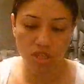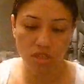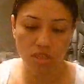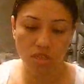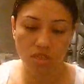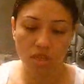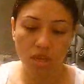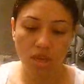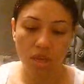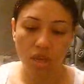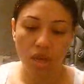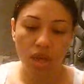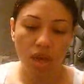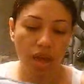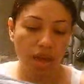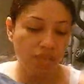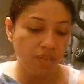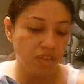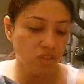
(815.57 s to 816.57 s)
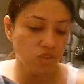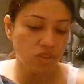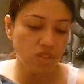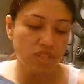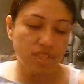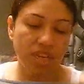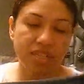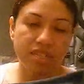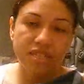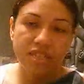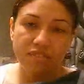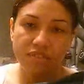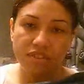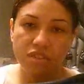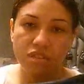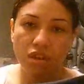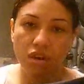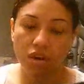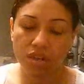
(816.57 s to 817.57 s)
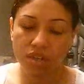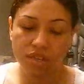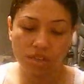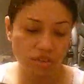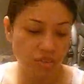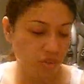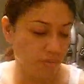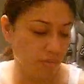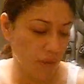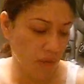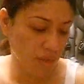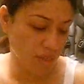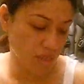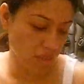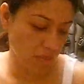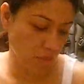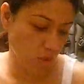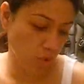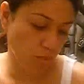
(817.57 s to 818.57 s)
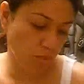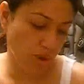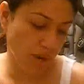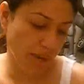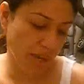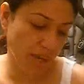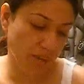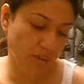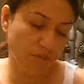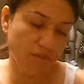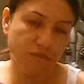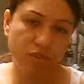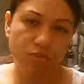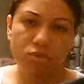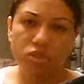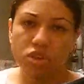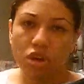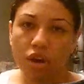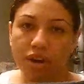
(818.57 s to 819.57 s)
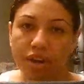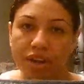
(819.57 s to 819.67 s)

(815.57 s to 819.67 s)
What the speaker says: jeans. And these are a size 7 long, and they're the Massimo brand from